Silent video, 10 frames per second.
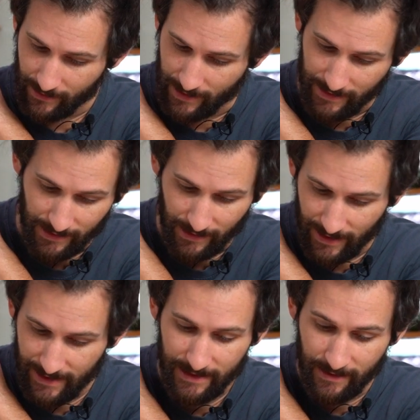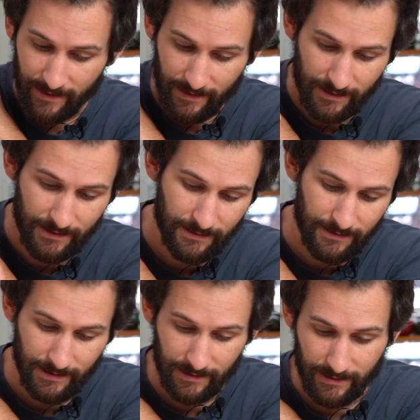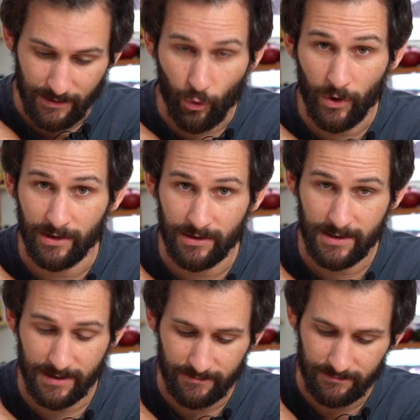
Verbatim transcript: and then laid the oils,